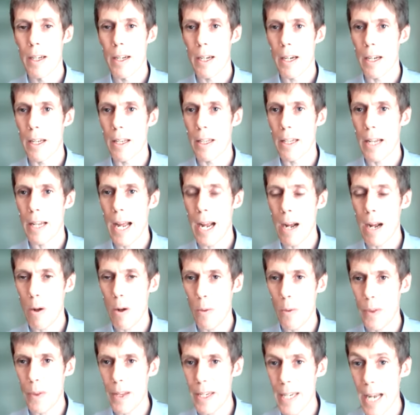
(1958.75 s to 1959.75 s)
and
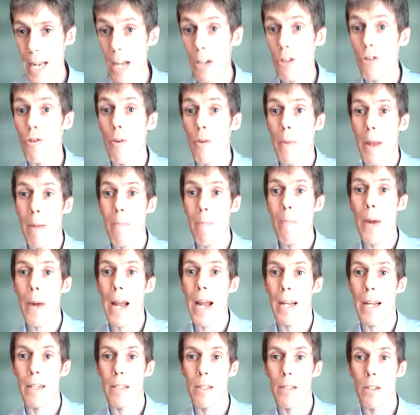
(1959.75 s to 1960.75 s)
how the downstream
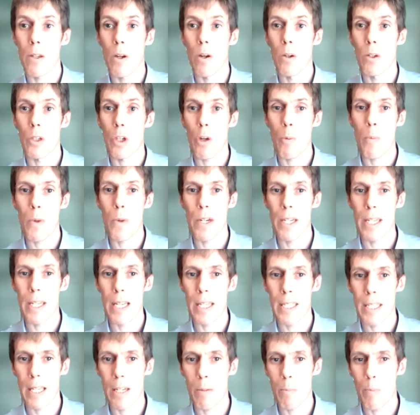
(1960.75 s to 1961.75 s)
impacts on
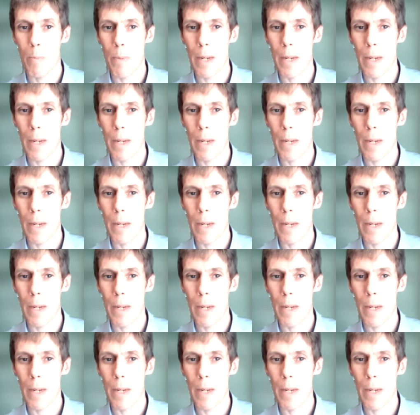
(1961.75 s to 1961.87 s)
communities had